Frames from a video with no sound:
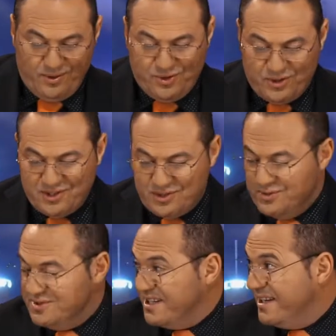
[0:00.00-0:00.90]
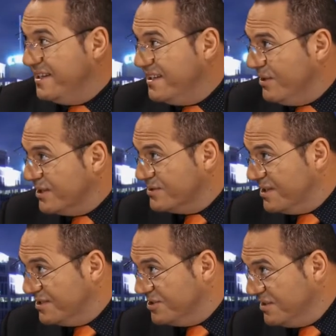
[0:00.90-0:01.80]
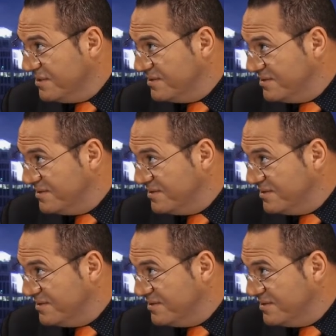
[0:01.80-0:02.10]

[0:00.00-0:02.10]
Well, doctors couldn't say that anyway, could they, John?